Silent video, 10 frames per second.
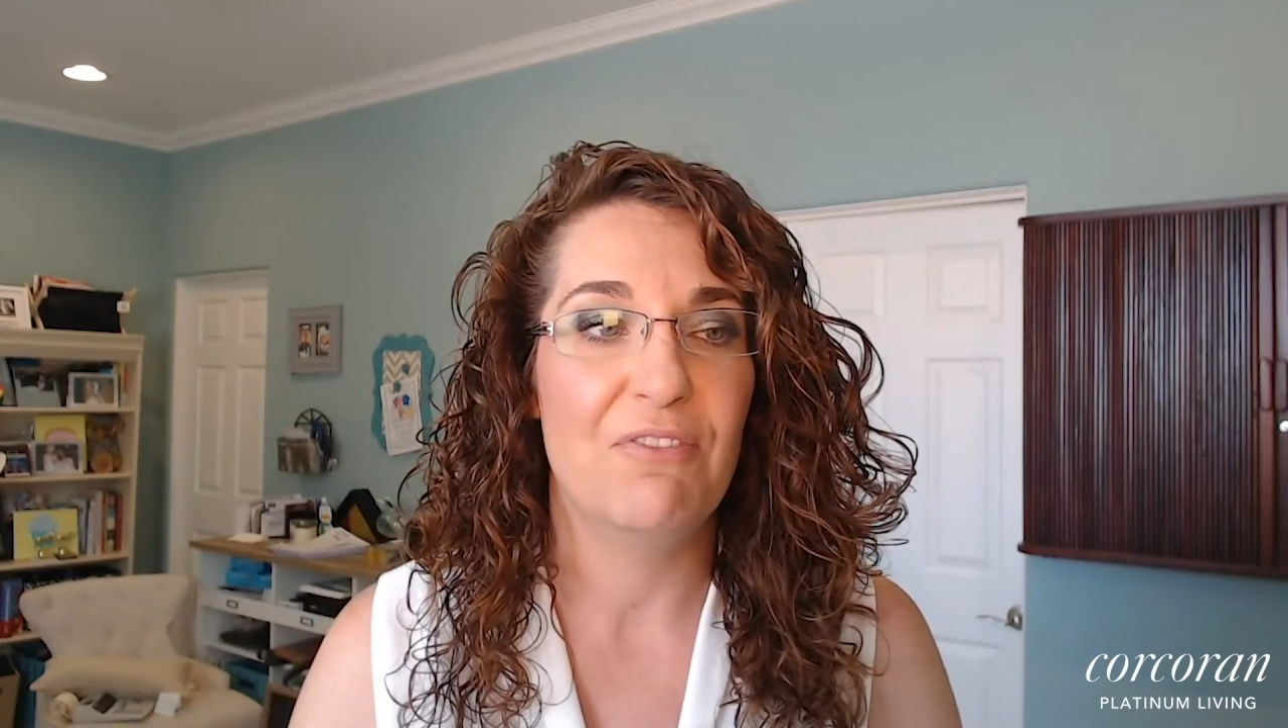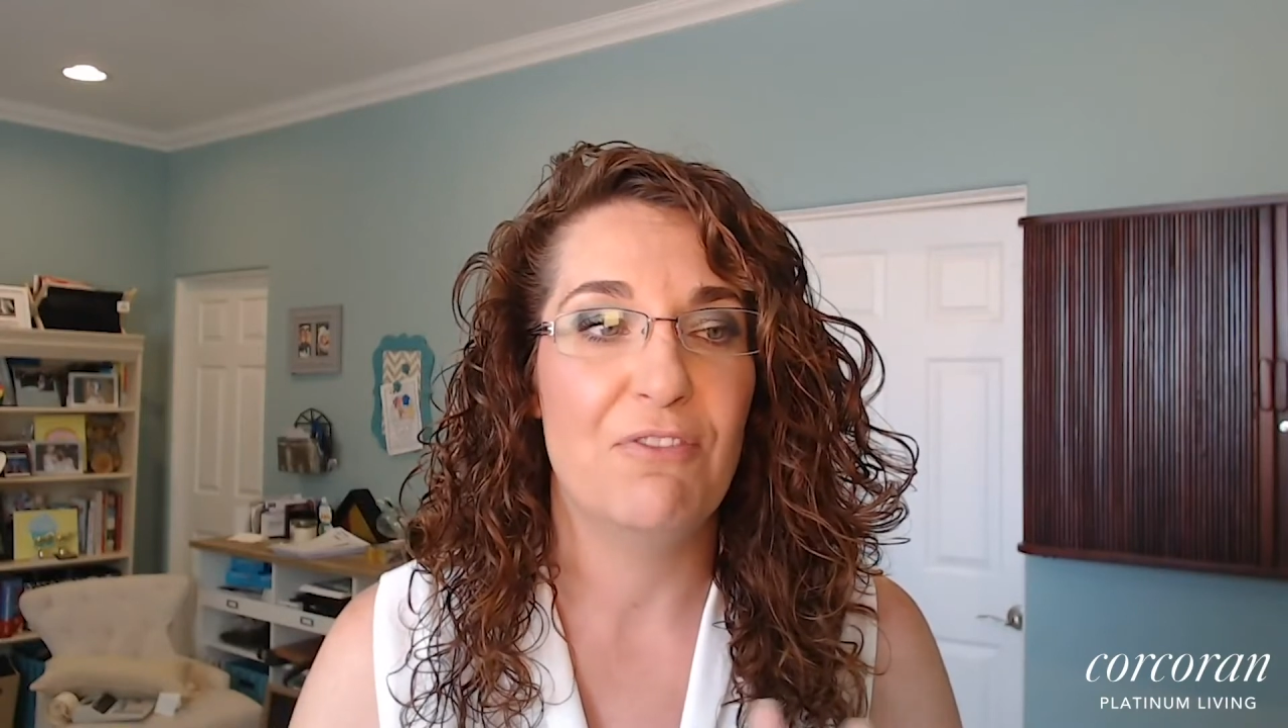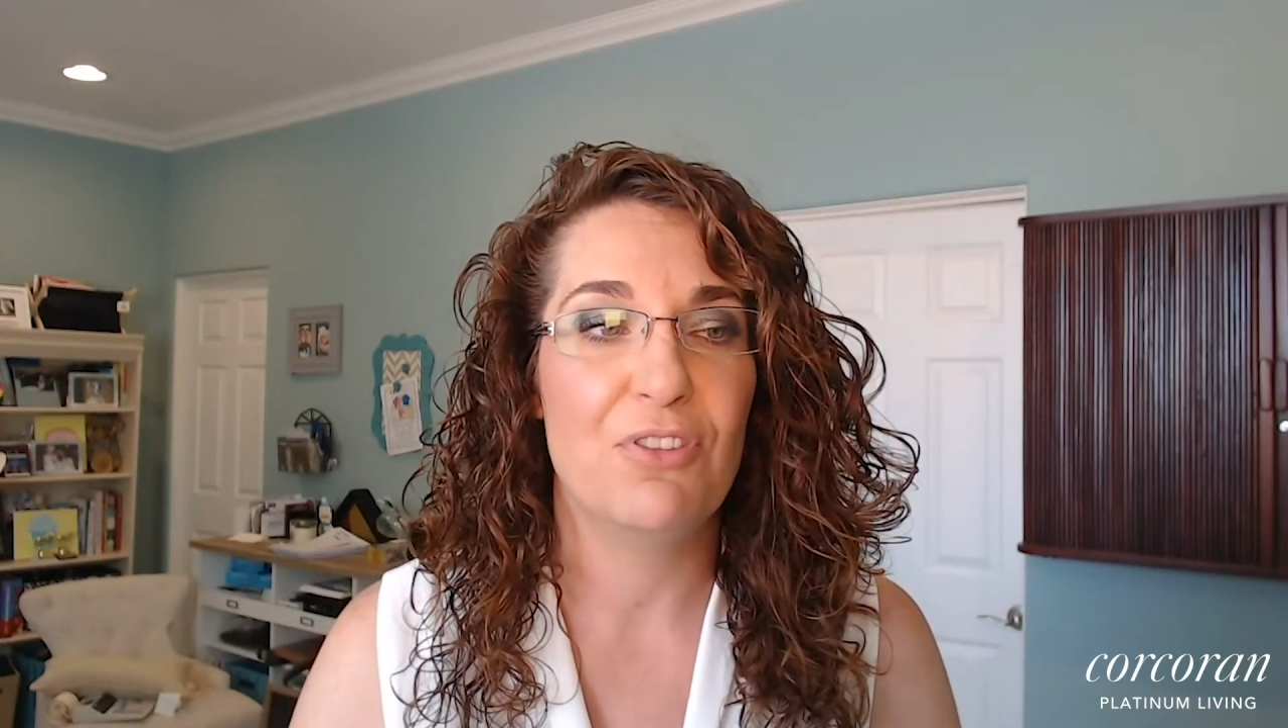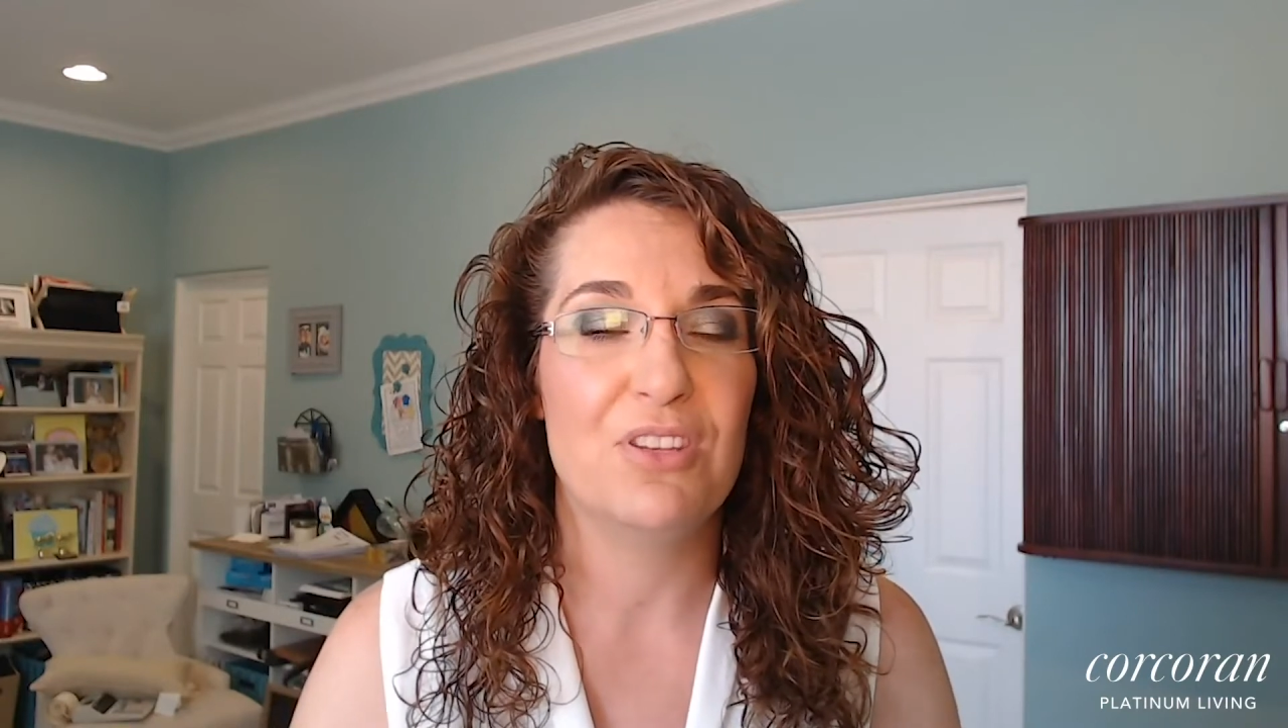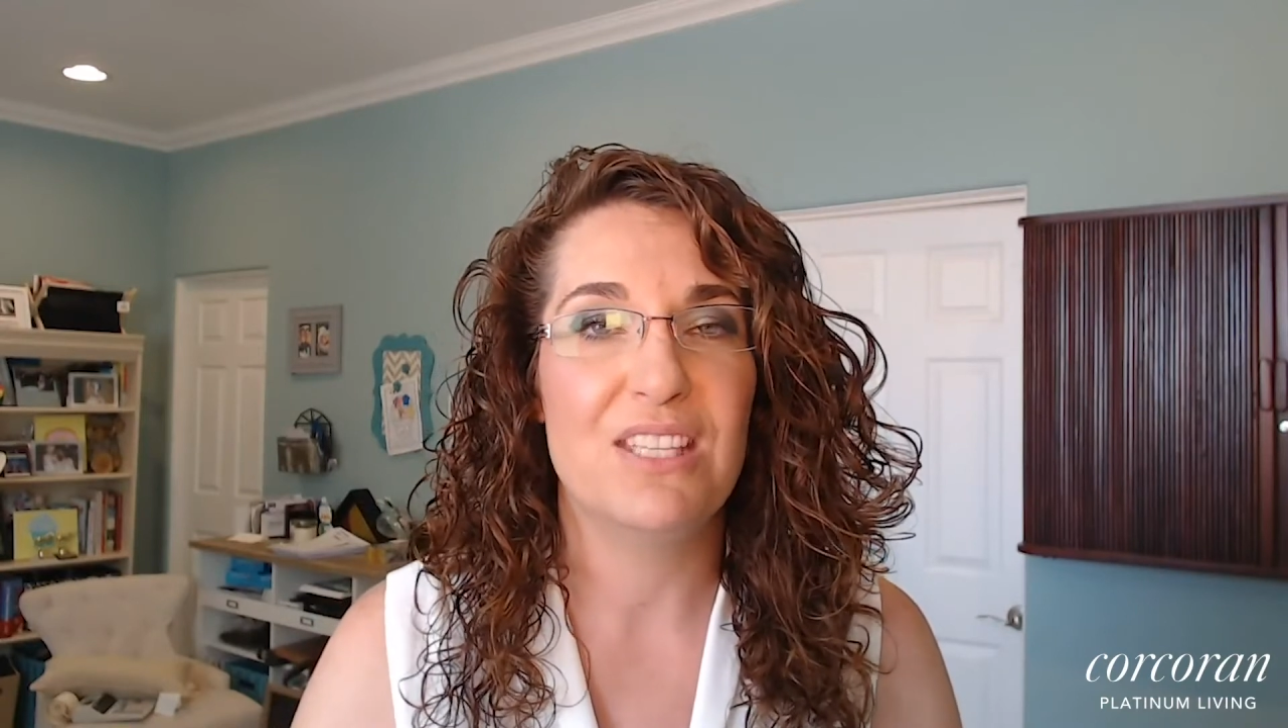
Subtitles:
And for the